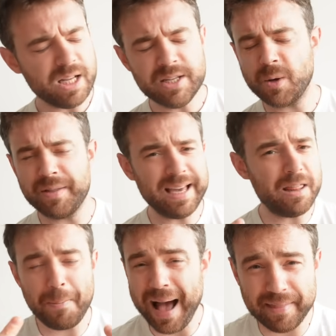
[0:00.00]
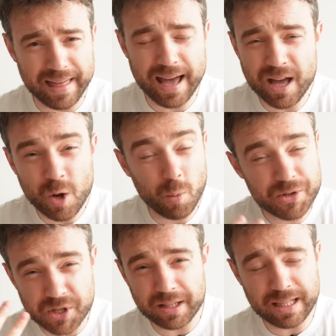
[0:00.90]
So I think at the back there,
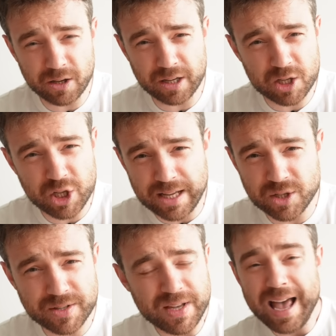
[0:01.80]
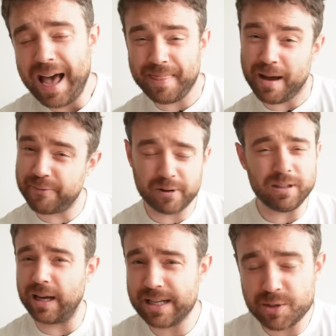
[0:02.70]
we're certainly looking at changes. And that
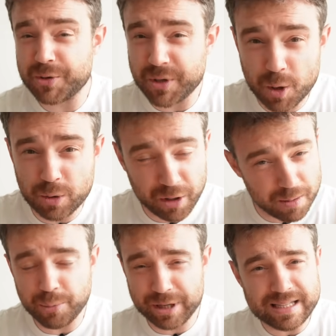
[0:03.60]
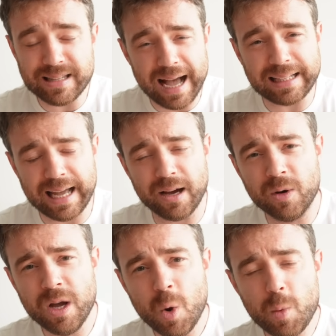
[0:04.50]
front line is also looking pretty stacked
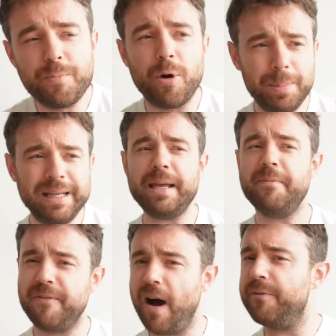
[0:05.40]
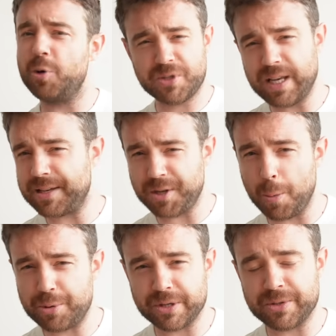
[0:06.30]
now. We probably need five or six
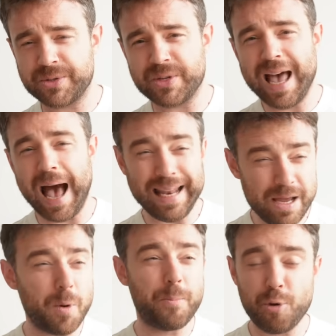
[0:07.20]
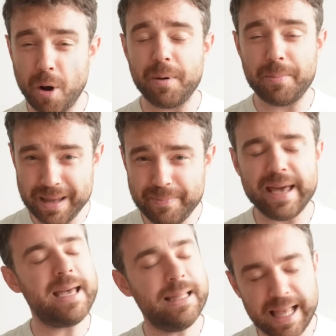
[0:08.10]
options, and he will probably
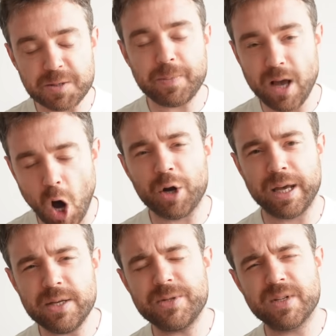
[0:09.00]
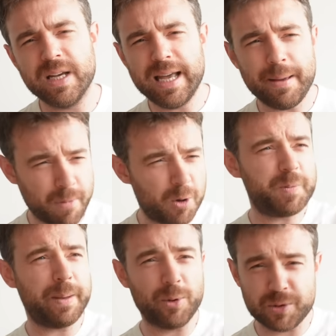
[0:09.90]
be, let's be honest, in
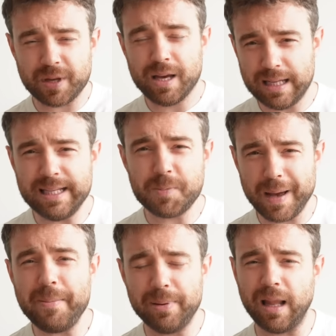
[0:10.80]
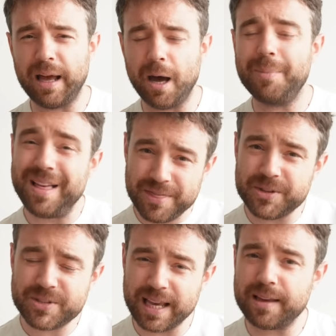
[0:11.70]
most people's, at least paper lineup,
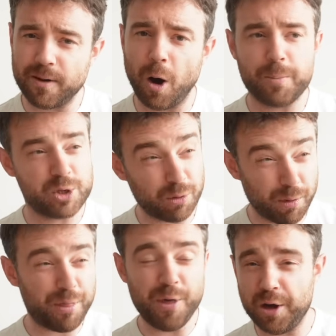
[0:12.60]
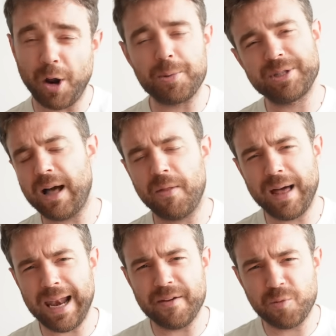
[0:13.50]
the sixth option or the third option out on
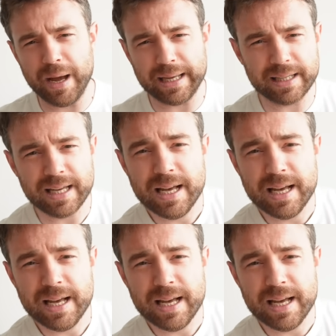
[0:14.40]
that left wing,